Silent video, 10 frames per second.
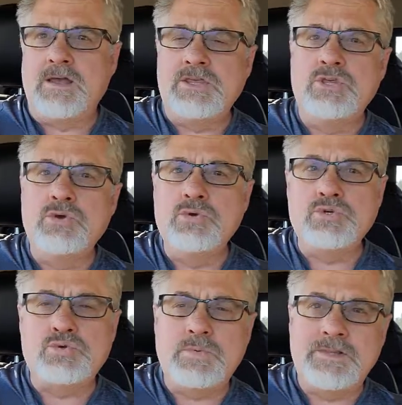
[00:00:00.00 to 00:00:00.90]

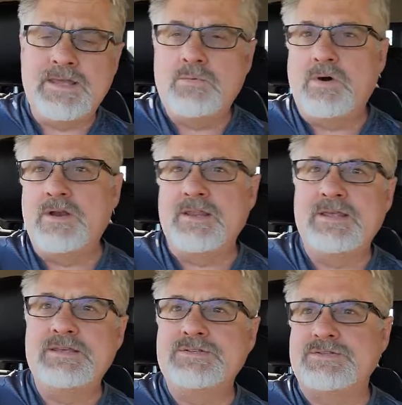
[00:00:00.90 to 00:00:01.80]
Usually what it
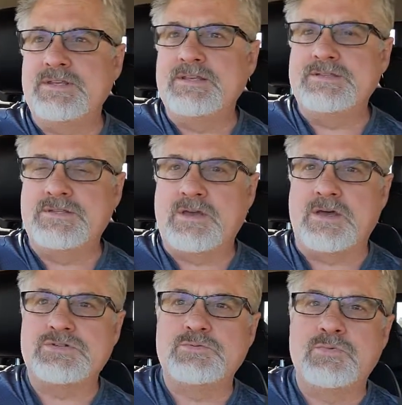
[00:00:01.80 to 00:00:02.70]
is the
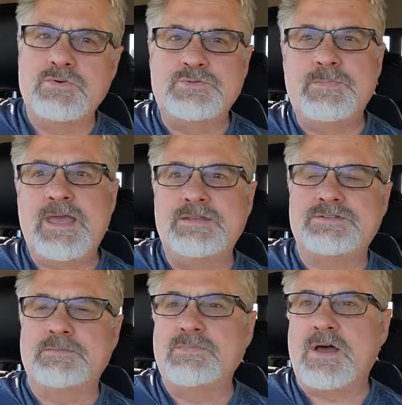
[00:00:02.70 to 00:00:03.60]
customer's made
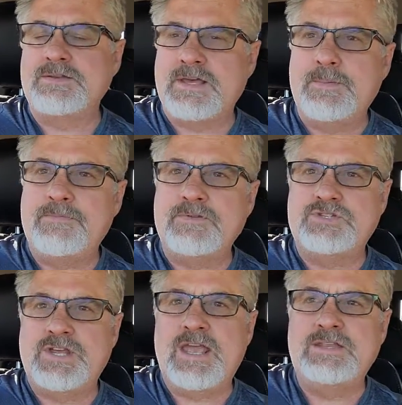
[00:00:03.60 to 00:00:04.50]
some type of a
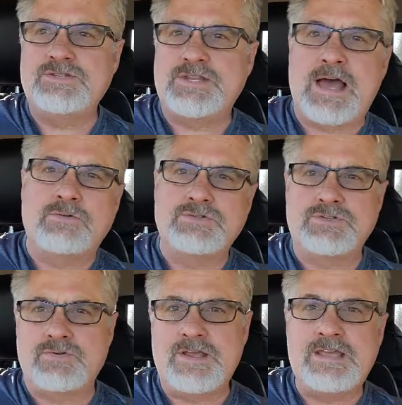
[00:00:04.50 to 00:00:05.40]
change
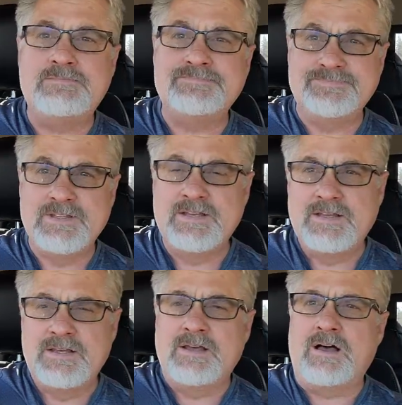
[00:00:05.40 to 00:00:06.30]

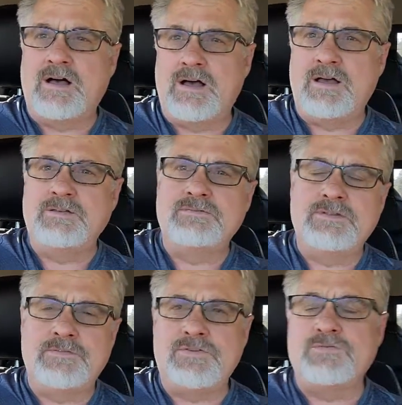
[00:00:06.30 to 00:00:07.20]
downstream.
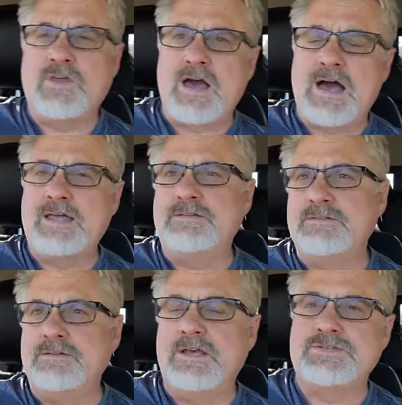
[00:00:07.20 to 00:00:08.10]
If you've got
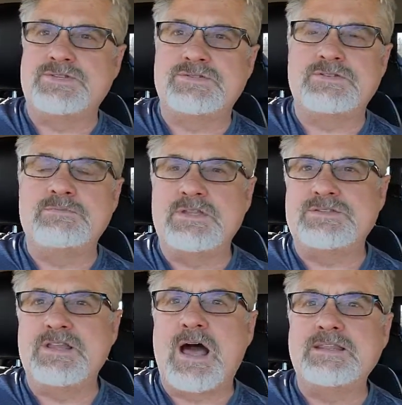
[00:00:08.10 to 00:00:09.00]
a system
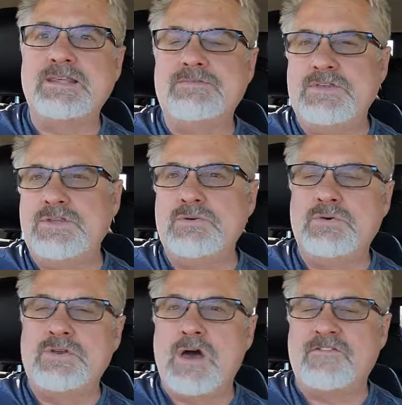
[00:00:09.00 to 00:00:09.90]
that's not giving
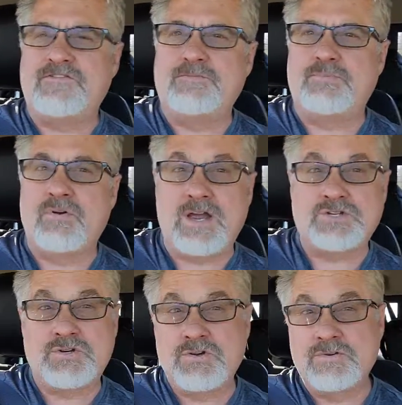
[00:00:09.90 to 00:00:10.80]
you enough
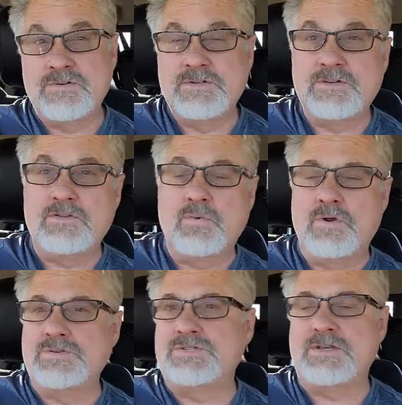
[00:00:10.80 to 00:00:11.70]
pressure, in other
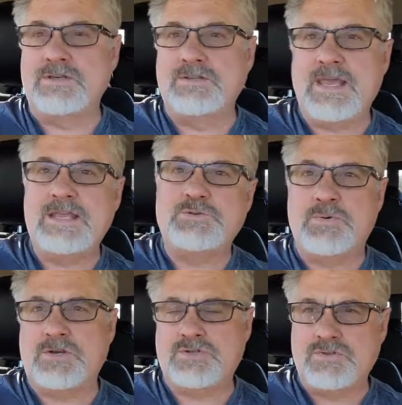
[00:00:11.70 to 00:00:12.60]
words, the gauge
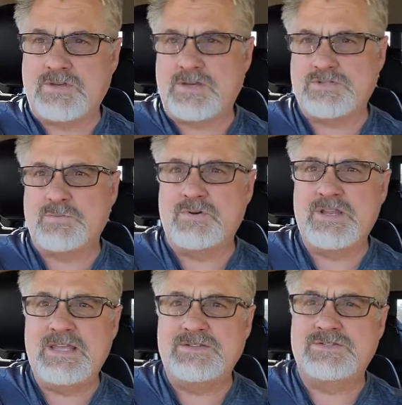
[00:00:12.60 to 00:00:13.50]
pressure the customer
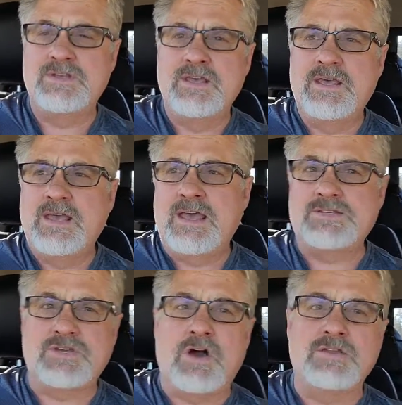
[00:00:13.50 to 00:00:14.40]
needs
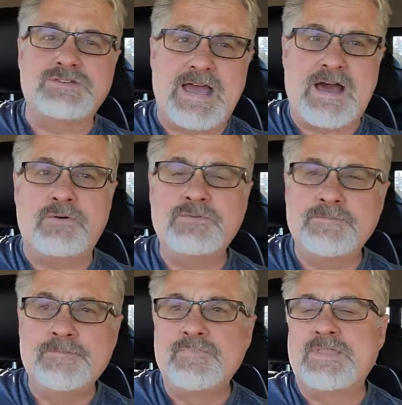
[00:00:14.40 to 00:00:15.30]
has gone
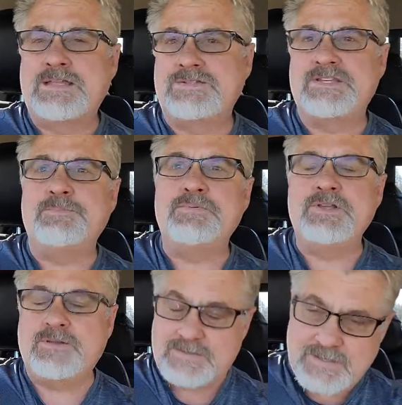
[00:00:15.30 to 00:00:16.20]
down, that's
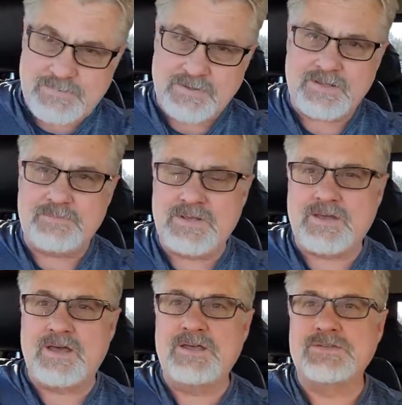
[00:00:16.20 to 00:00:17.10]
typically
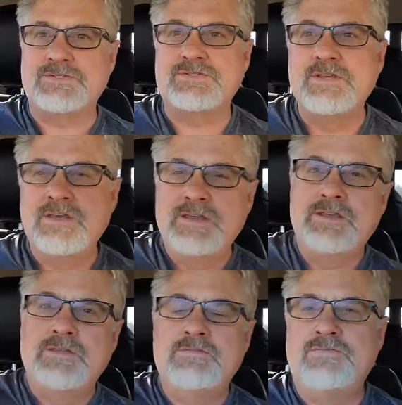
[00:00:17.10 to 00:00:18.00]
because
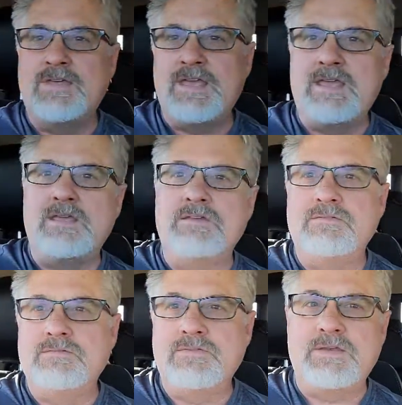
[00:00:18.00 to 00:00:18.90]

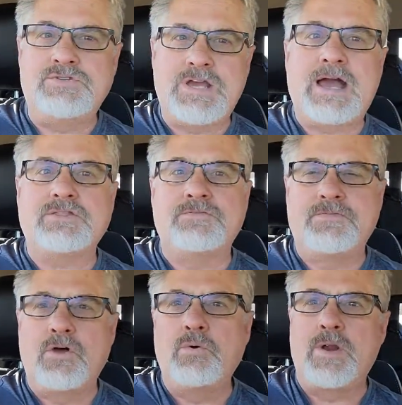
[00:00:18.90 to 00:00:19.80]
they've jacked the
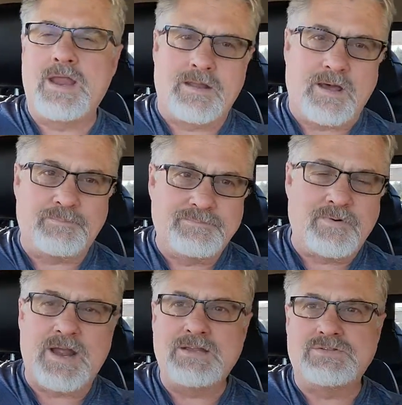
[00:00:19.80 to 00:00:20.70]
flow rate up,
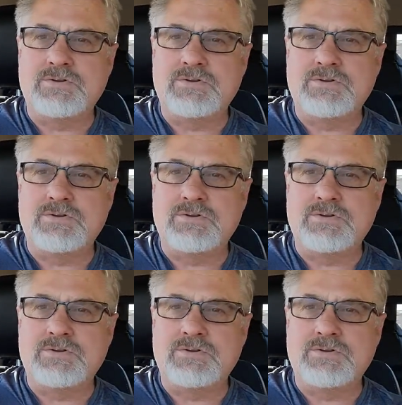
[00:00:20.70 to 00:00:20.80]
right?